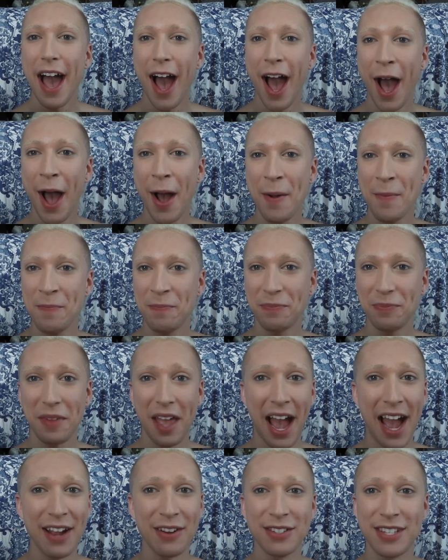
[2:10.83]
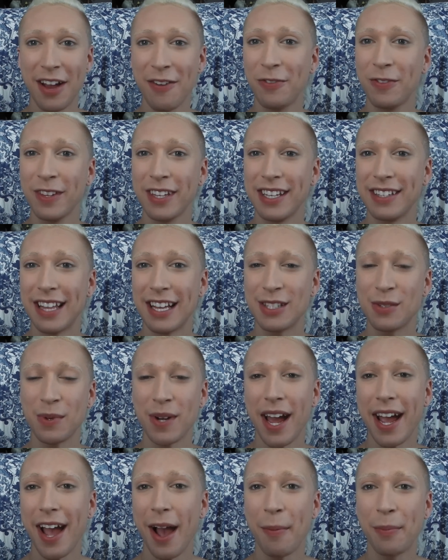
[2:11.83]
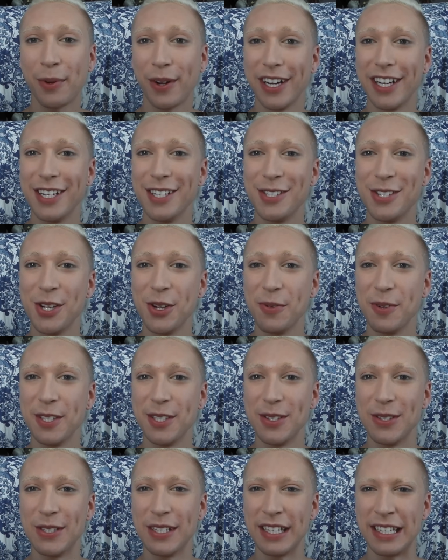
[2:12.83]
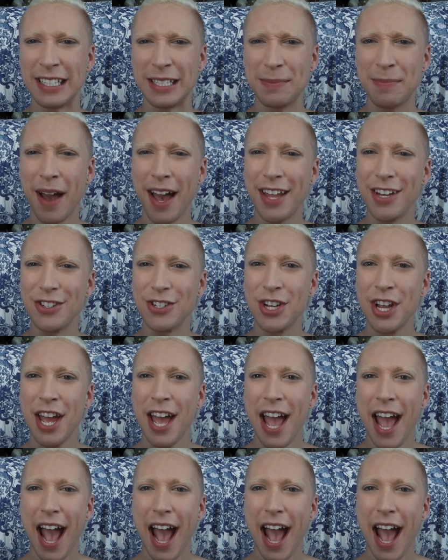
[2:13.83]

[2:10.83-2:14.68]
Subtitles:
That's what I upgraded to, is using sponge.